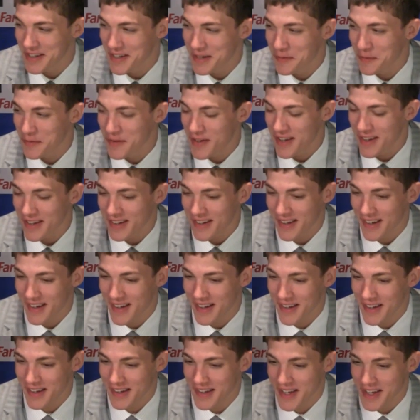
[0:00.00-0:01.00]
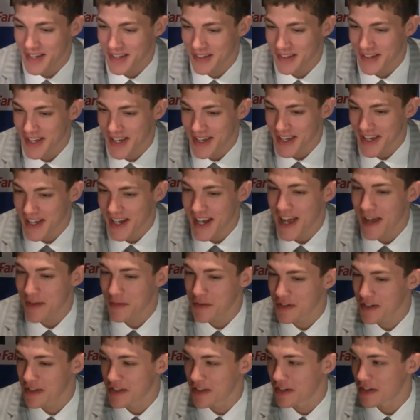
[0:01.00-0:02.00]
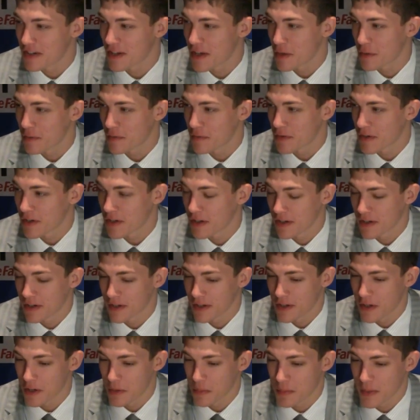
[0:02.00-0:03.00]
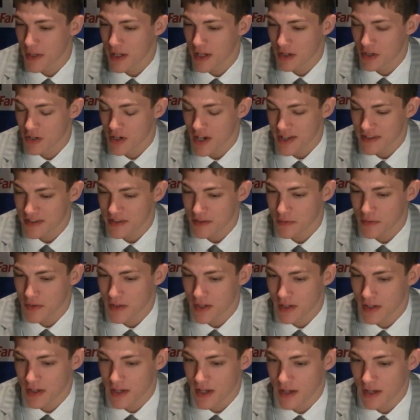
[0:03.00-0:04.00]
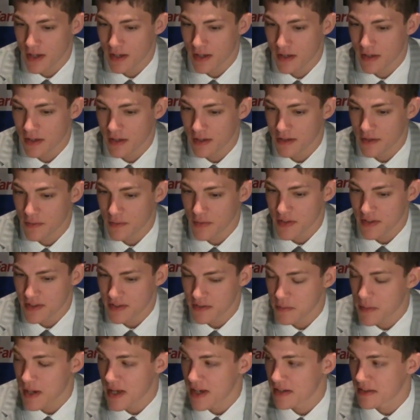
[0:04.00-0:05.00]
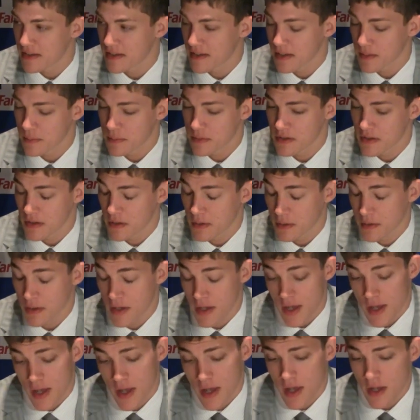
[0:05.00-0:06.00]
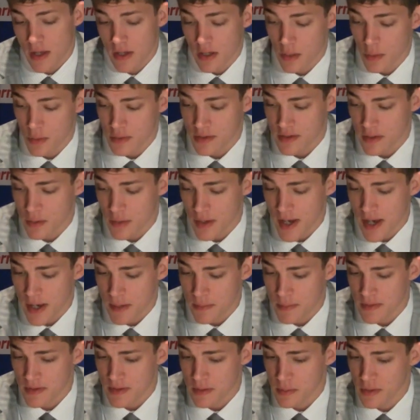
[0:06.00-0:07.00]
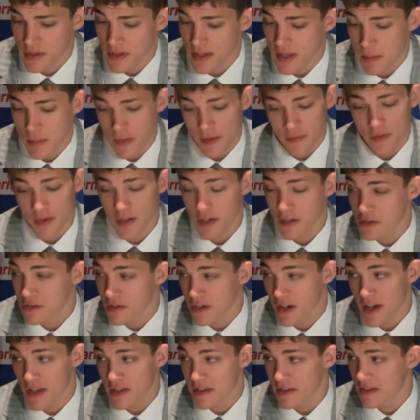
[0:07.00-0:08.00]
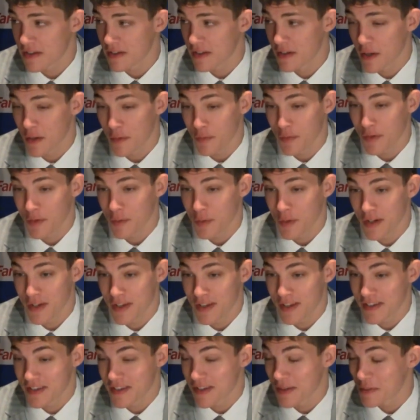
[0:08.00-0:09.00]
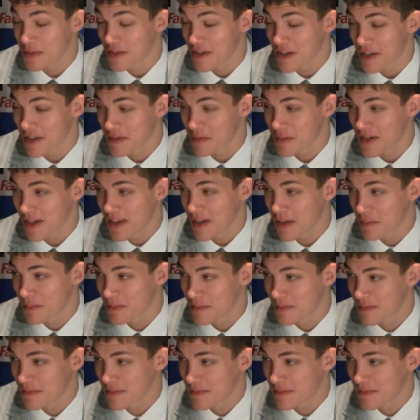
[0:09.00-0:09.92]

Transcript: good fit. Uh, they, they get after it. They're known for you know being aggressive and uh, defensive-minded team. So, you know, we'll see what happens. I'm going to keep my fingers crossed, and hopefully one of these teams calls my name.